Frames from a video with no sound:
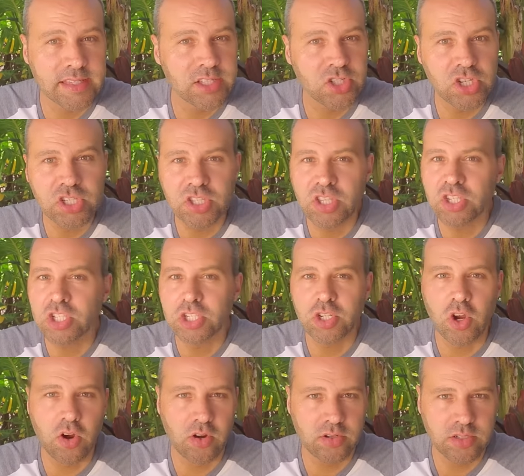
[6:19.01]
It's just the
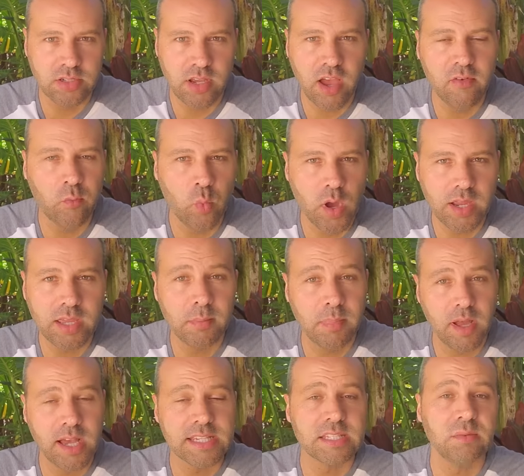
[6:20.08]
start of what can
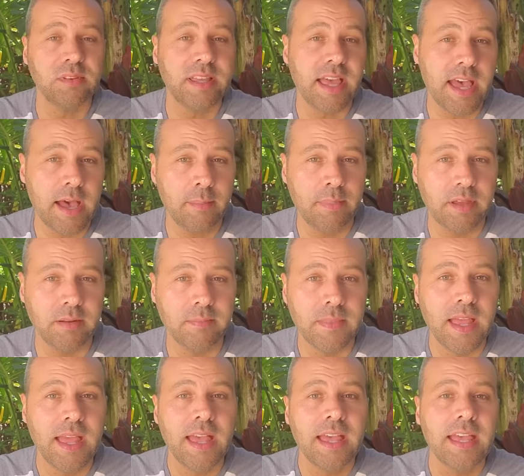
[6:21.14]
possibly happen.
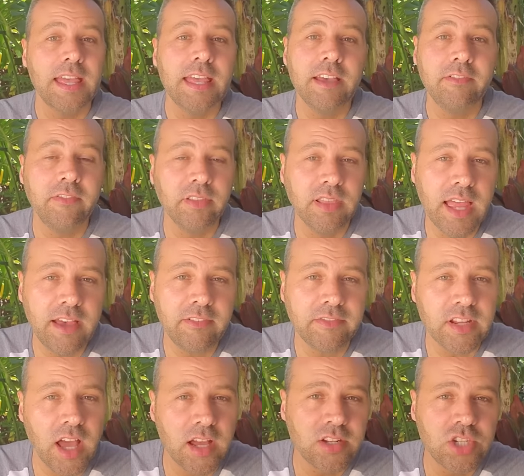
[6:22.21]
If
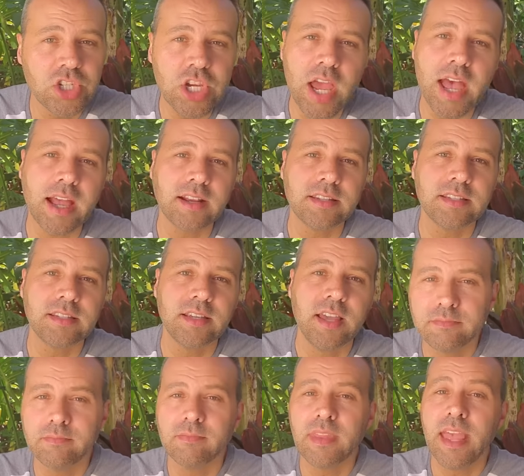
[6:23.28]
left unchecked
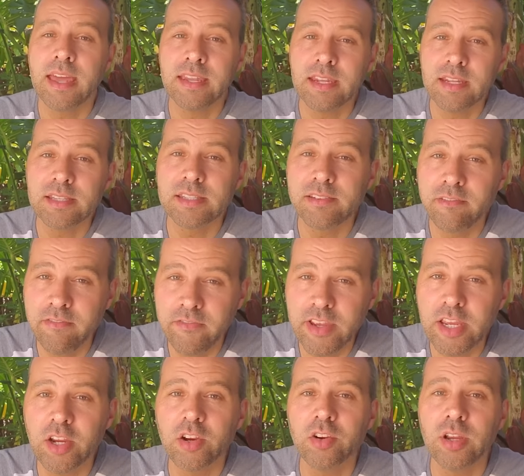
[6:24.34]
and in a
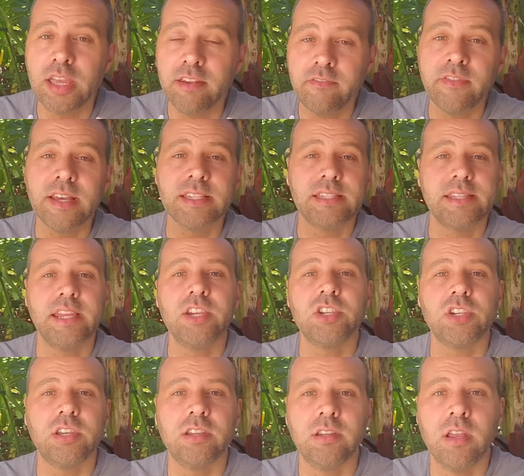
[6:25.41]
severe
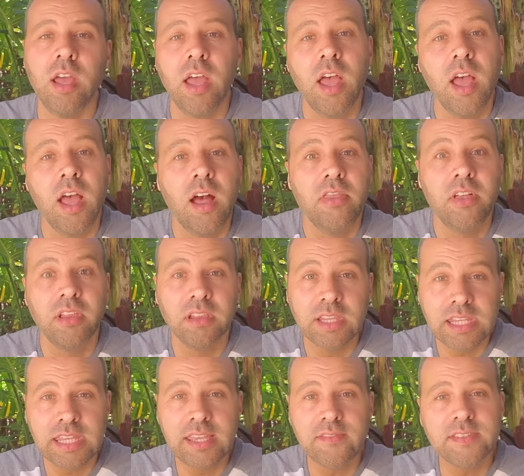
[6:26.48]
infestation, the
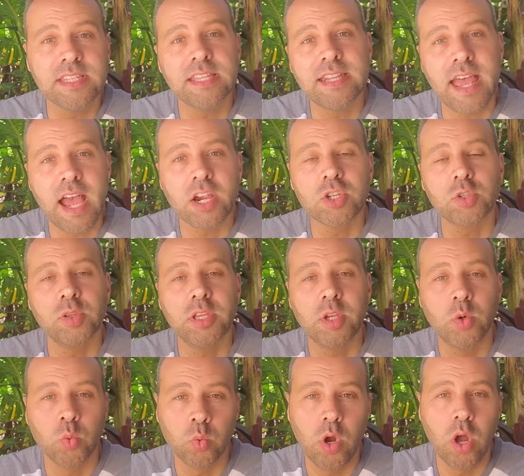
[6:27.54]
leaves can actually
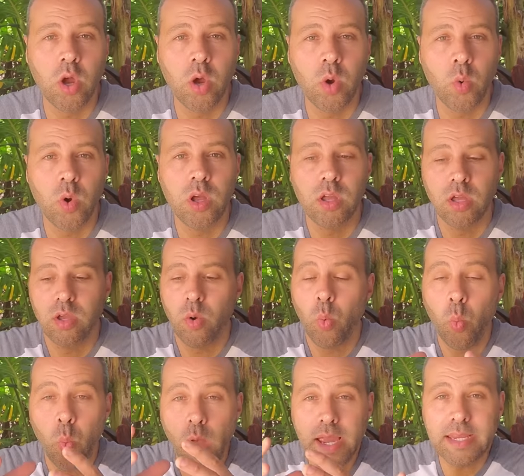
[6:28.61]
grow
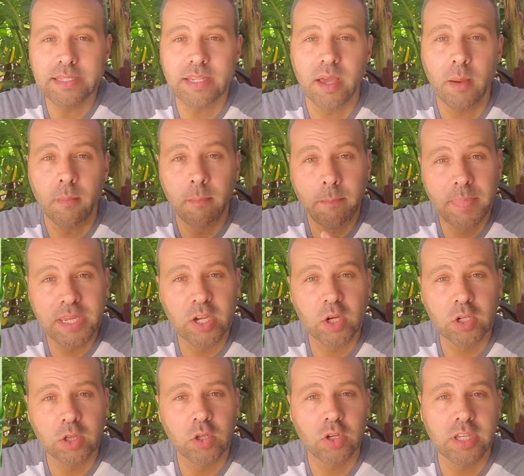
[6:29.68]
white
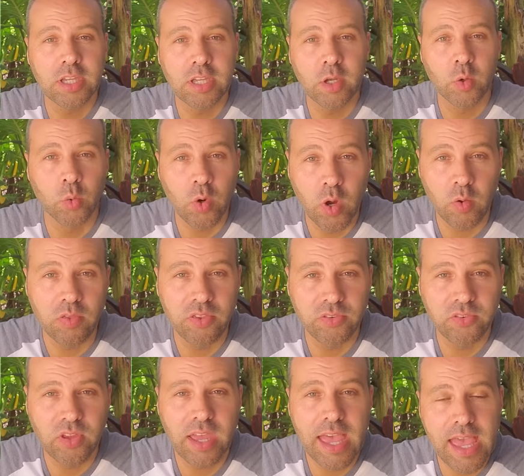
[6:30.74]
beard looking
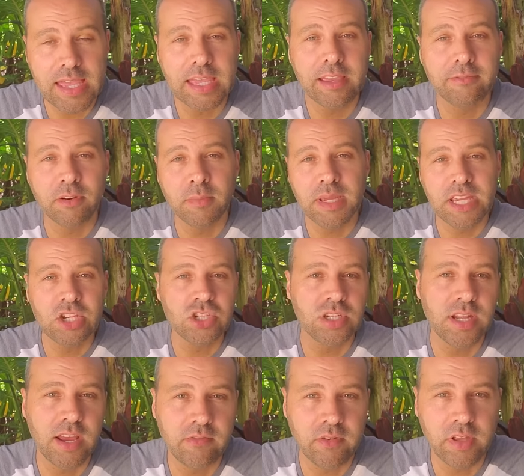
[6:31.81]
growths hanging from each and
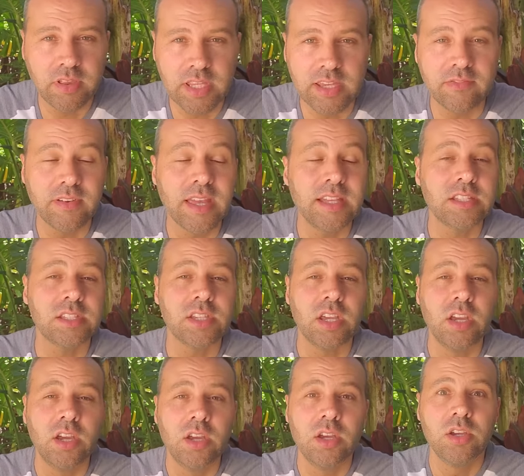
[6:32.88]
every leaf. It's
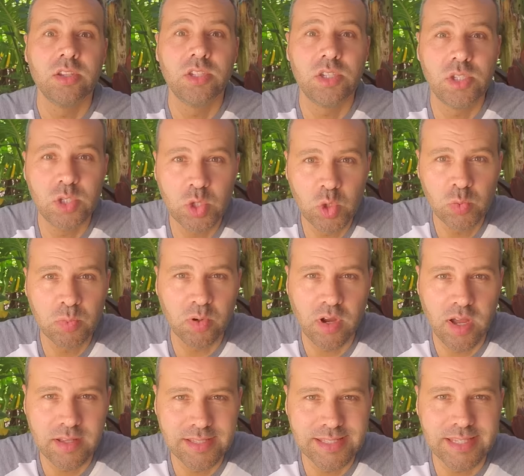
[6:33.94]
super
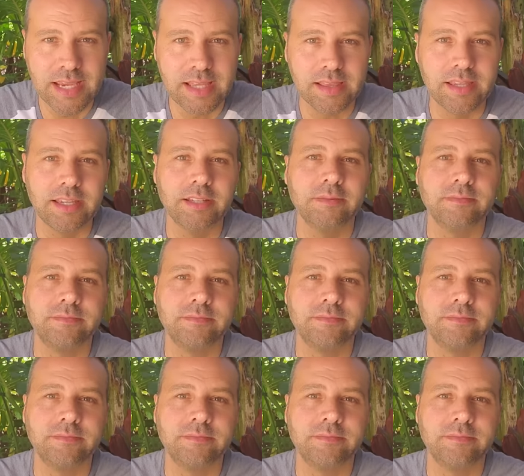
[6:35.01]
unsightly.